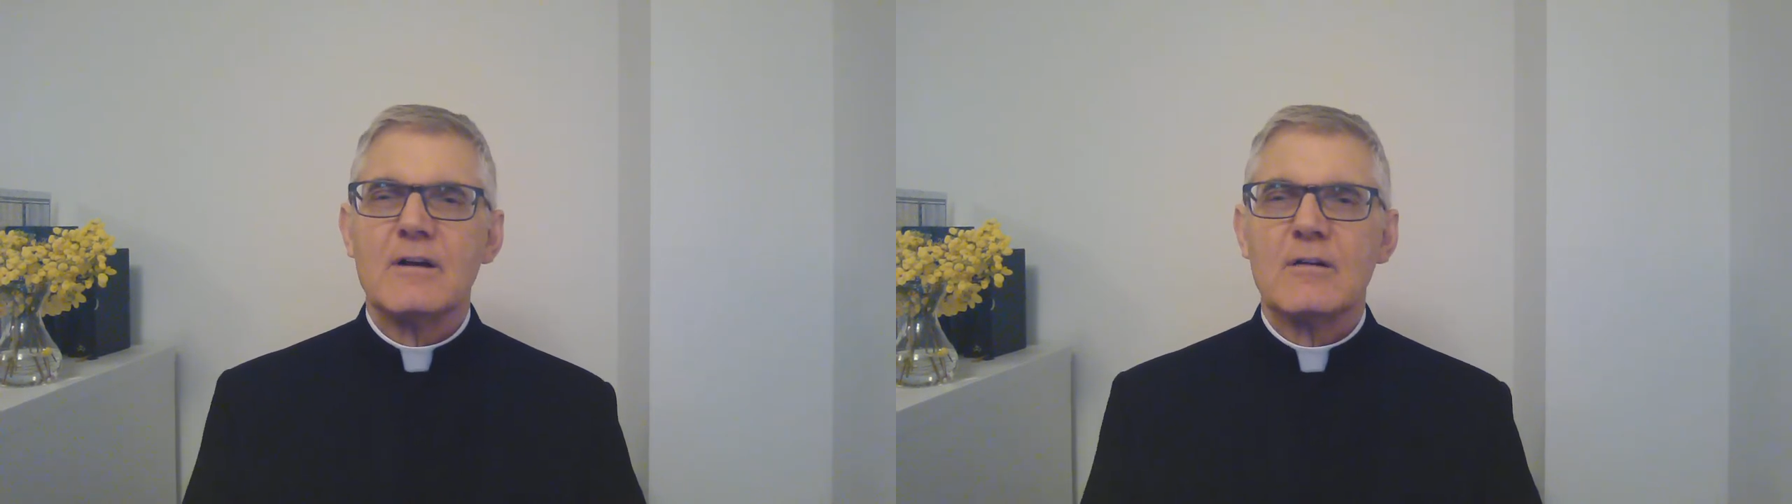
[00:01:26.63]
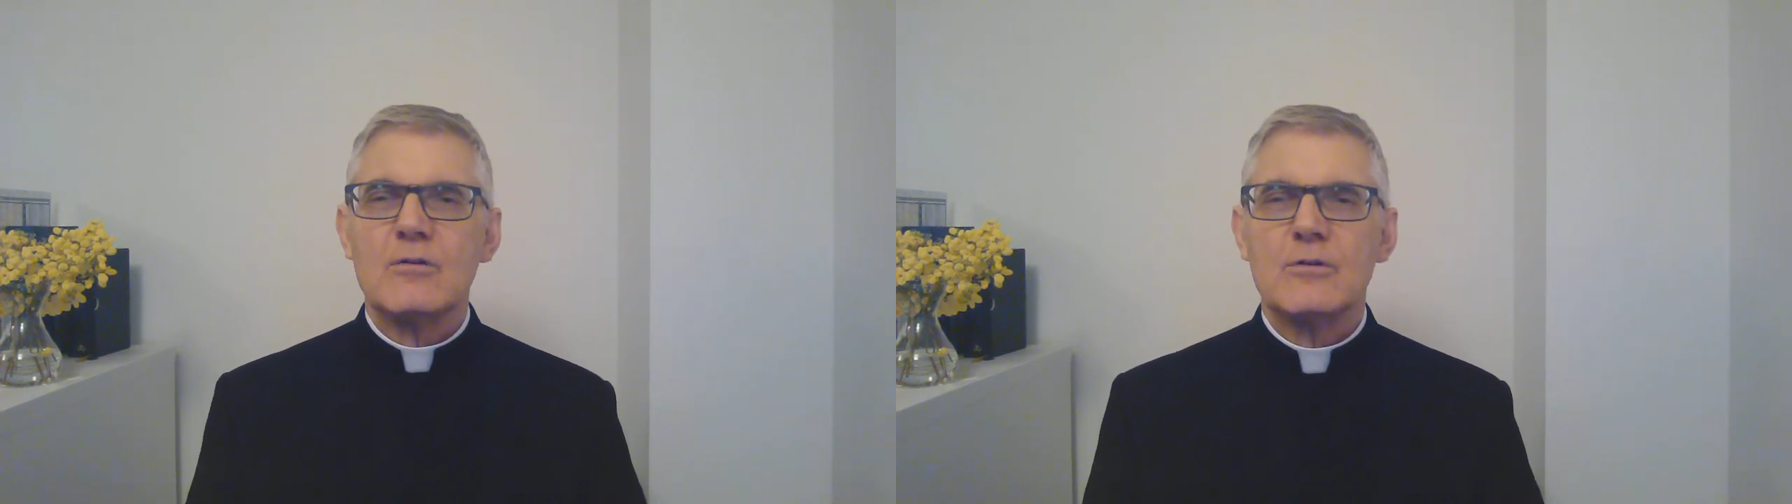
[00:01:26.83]

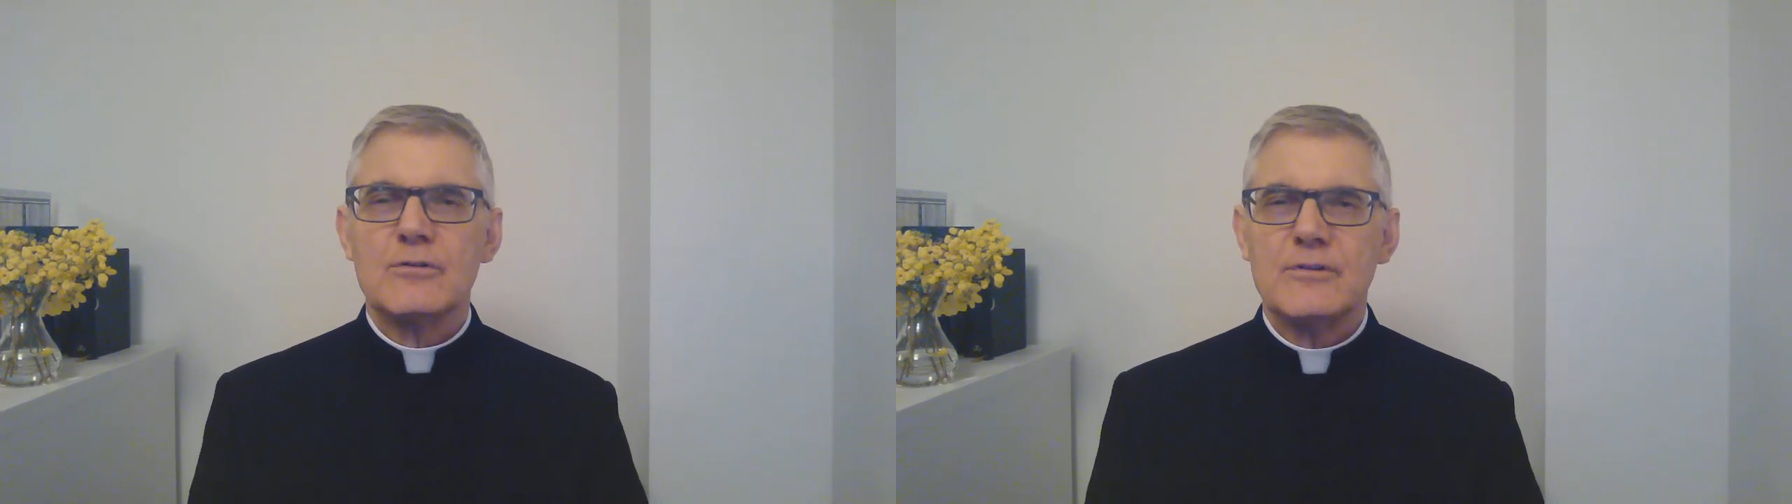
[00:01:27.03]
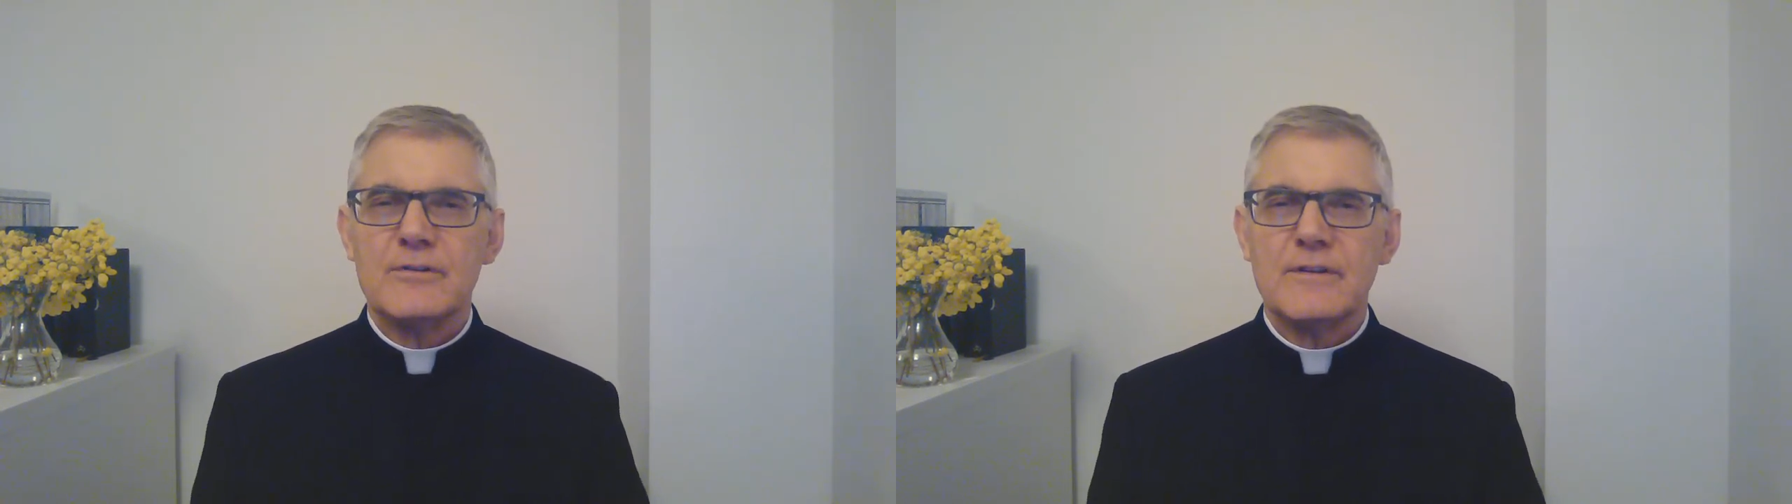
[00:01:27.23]

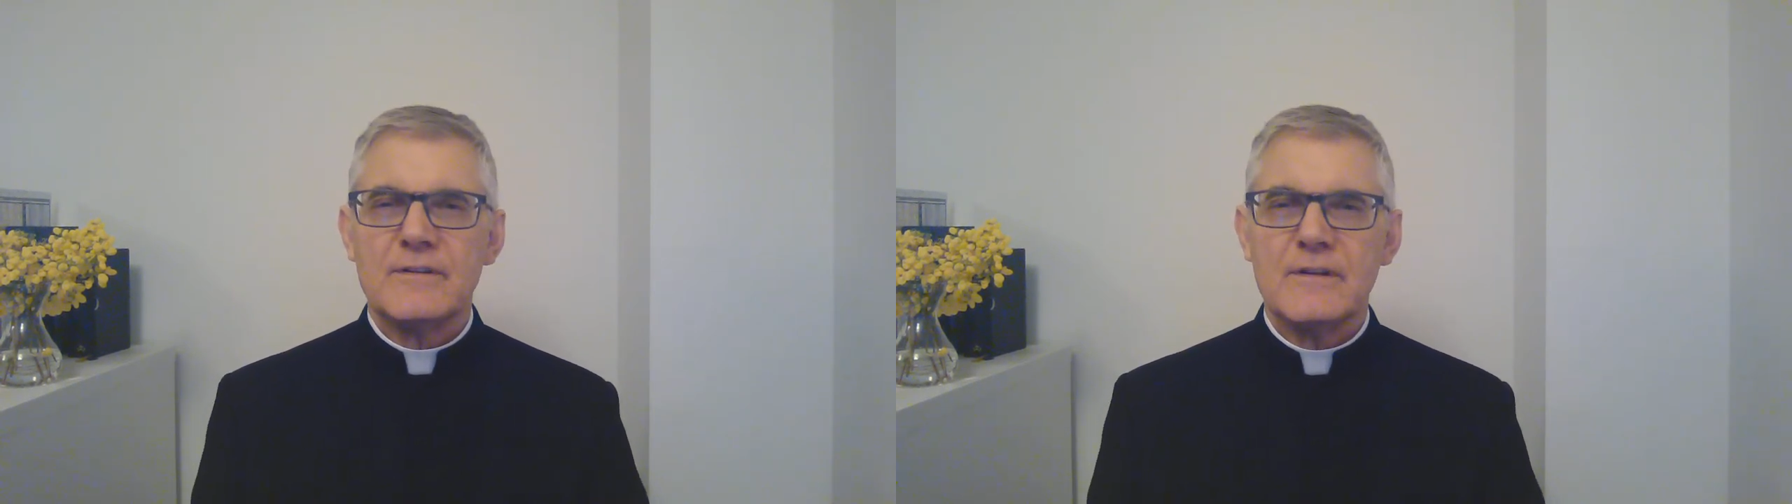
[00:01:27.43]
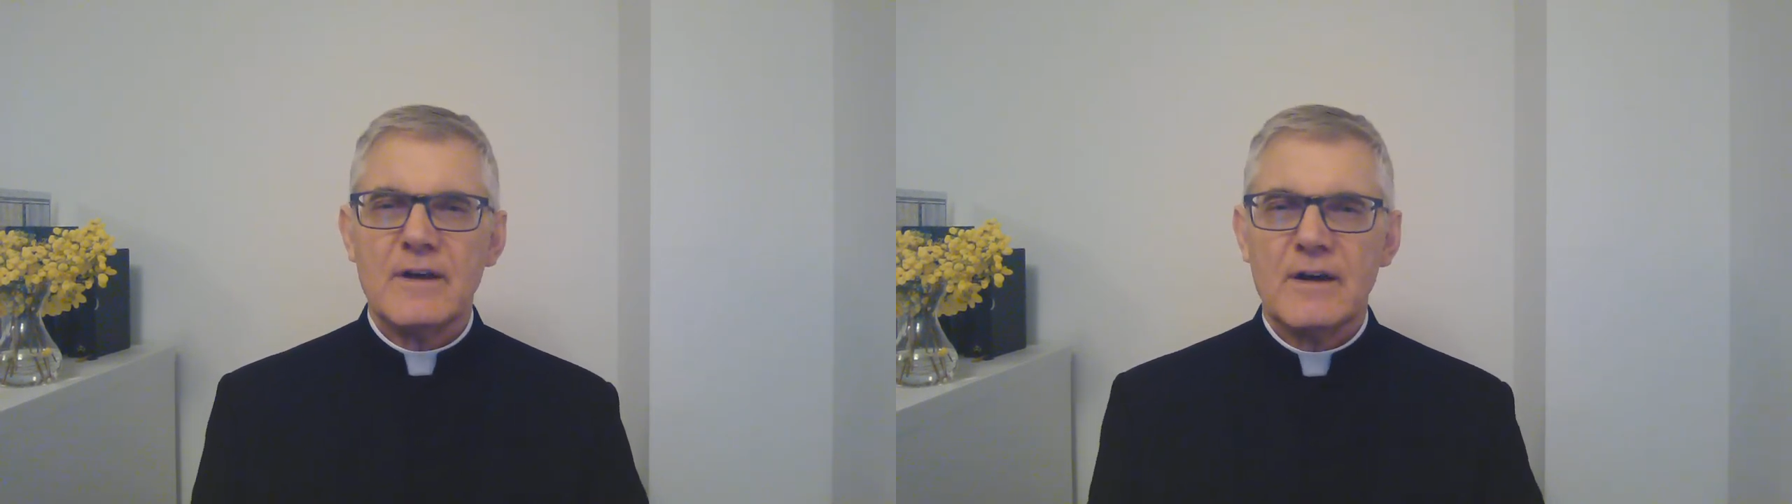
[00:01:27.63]
clauses in the